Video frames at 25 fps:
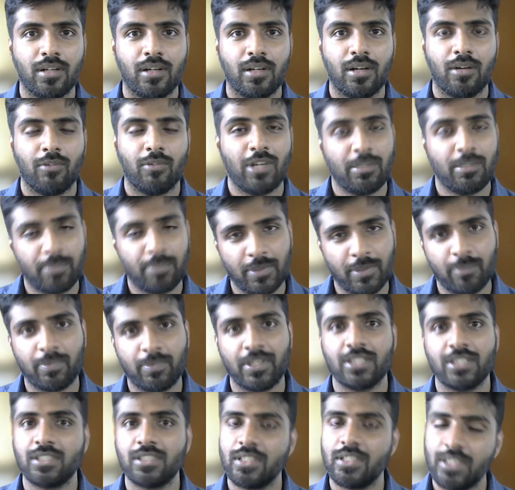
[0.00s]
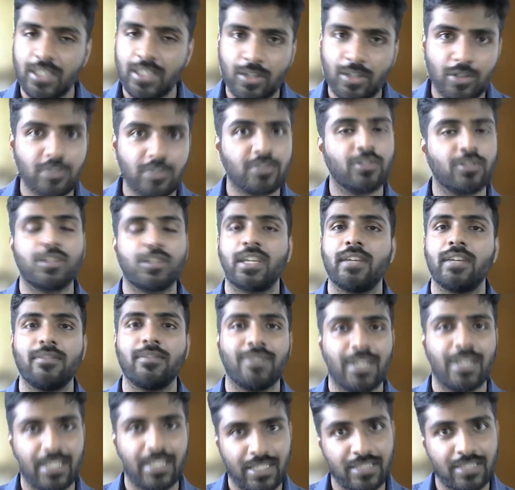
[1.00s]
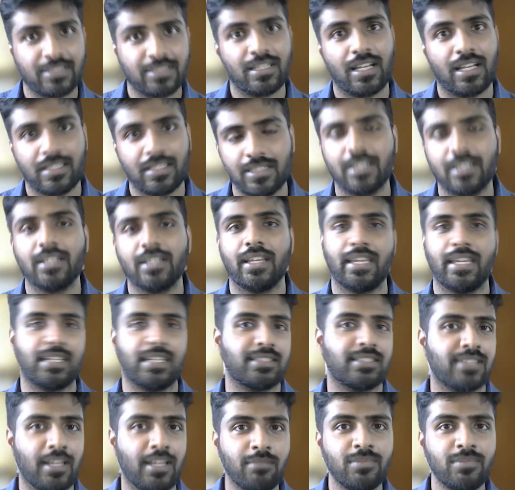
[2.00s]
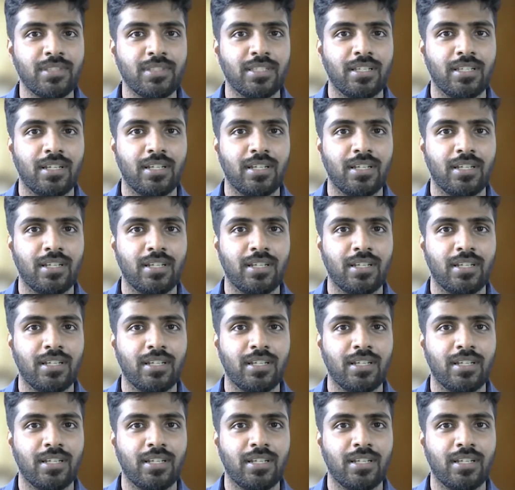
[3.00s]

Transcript: While preparation, he also gave various other exams